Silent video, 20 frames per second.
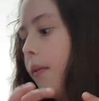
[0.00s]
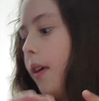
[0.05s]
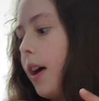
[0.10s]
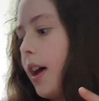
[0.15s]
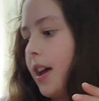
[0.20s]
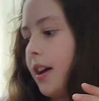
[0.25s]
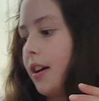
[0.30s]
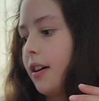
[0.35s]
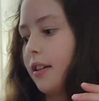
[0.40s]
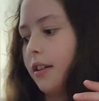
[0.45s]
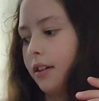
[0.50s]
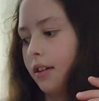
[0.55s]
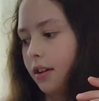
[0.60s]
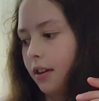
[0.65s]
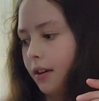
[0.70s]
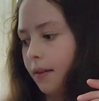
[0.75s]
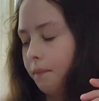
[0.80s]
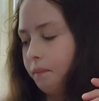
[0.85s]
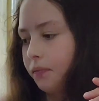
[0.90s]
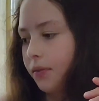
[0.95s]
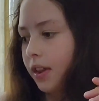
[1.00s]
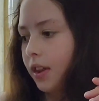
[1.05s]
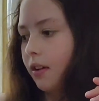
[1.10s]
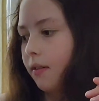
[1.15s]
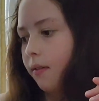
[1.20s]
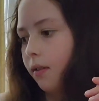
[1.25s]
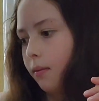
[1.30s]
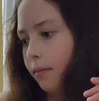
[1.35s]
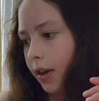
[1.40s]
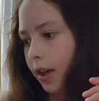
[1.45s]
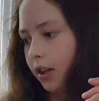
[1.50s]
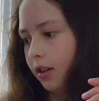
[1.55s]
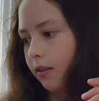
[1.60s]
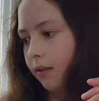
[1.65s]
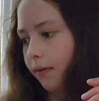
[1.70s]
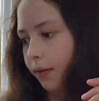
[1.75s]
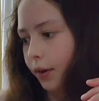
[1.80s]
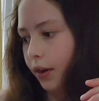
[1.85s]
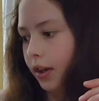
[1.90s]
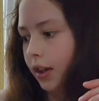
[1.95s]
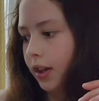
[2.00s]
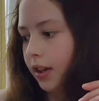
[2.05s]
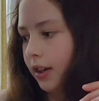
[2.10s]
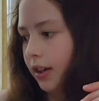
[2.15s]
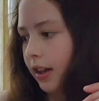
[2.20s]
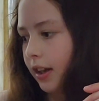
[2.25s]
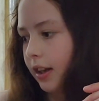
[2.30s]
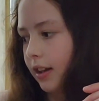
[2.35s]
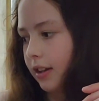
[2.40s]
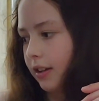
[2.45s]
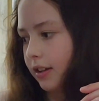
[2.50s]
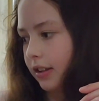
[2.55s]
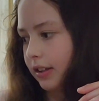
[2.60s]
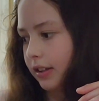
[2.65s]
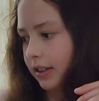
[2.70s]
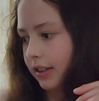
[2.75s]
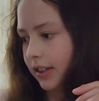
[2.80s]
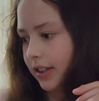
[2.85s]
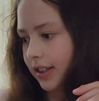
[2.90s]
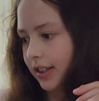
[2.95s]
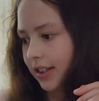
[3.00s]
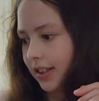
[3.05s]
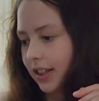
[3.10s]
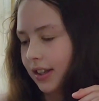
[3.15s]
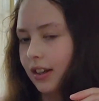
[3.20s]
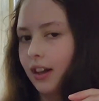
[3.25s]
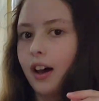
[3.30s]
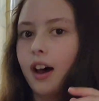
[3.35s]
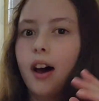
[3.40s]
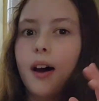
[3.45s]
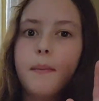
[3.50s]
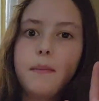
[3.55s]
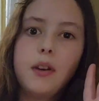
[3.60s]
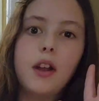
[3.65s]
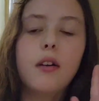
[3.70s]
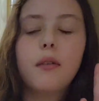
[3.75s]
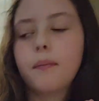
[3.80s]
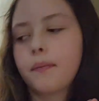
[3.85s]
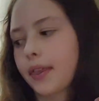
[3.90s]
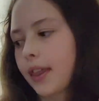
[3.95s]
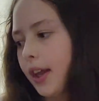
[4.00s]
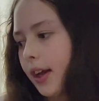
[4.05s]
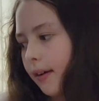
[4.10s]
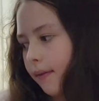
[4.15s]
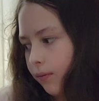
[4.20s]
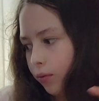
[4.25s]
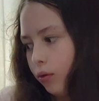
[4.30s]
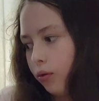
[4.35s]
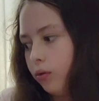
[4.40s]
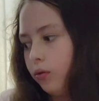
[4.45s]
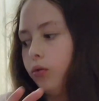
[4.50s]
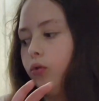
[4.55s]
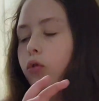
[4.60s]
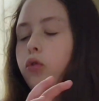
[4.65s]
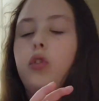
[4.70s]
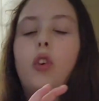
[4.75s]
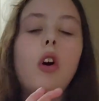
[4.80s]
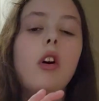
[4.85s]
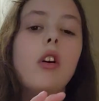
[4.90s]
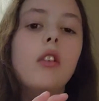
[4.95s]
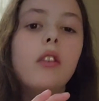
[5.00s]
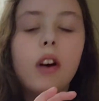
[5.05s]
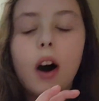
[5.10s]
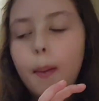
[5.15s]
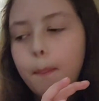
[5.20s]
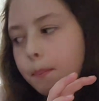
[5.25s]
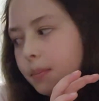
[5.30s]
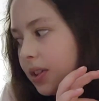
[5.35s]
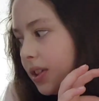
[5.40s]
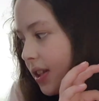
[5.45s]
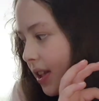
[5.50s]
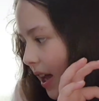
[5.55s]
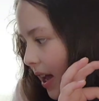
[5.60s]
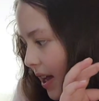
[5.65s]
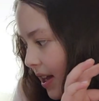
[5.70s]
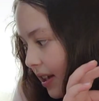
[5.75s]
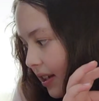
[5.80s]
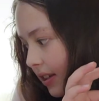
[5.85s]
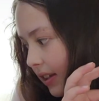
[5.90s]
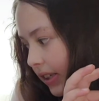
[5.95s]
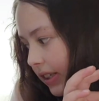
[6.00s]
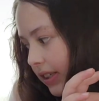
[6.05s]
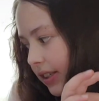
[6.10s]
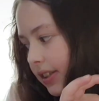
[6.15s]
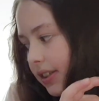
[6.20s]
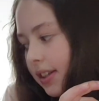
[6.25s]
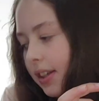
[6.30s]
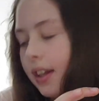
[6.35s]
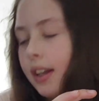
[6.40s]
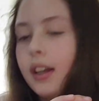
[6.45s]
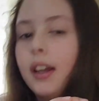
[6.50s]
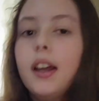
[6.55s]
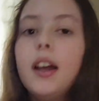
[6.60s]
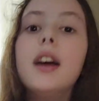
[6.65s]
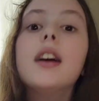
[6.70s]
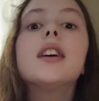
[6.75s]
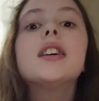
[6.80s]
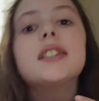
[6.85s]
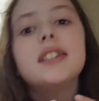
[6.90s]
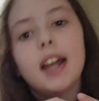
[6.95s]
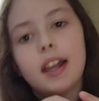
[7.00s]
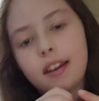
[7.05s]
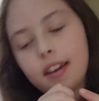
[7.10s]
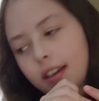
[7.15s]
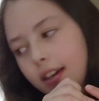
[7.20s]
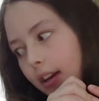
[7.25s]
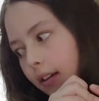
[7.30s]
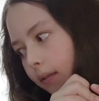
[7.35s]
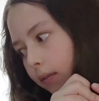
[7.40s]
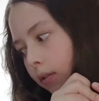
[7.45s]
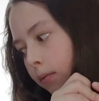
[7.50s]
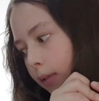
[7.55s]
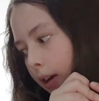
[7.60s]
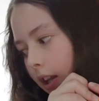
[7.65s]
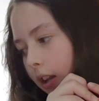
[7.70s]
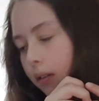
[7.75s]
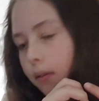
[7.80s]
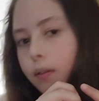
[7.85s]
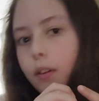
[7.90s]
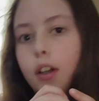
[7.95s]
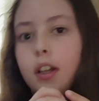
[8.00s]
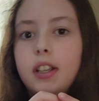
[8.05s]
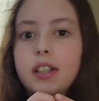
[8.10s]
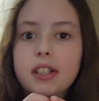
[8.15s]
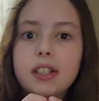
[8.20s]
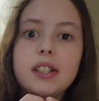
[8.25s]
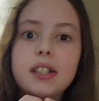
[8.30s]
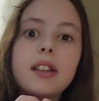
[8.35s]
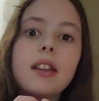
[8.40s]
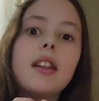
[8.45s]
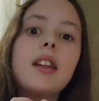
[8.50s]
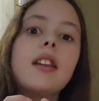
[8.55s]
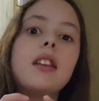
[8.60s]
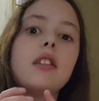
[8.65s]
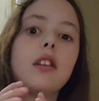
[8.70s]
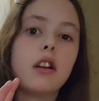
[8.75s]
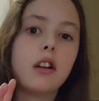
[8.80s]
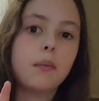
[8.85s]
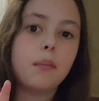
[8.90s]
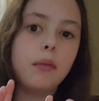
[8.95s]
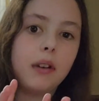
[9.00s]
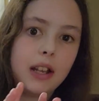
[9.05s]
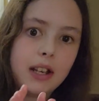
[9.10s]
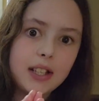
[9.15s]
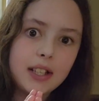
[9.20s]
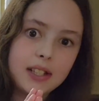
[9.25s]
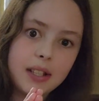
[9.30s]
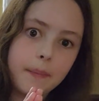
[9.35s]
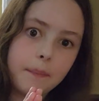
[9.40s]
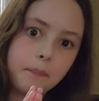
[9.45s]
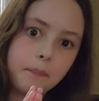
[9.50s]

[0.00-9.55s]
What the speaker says: and fruit by the foot is fruit roll-ups is second, and fruit by the foot is third place.